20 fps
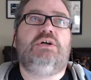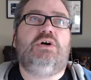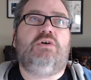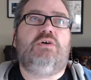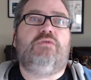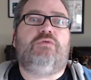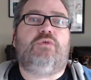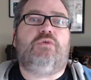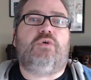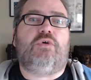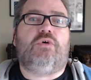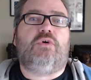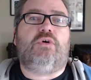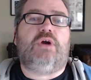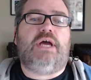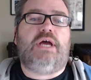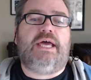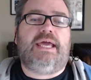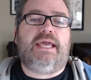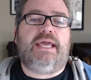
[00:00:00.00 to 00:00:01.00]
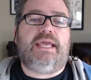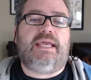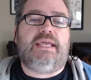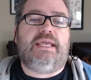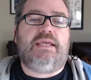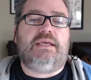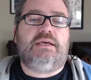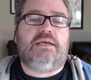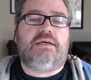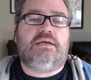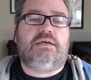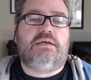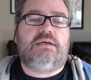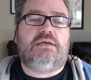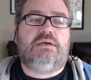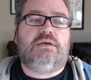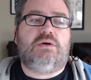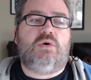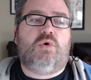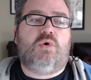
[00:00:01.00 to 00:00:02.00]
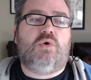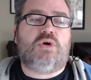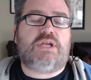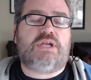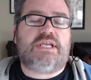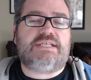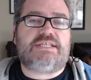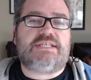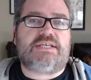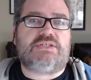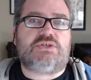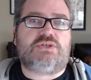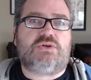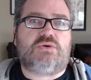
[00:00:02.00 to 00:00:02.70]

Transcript: for a organization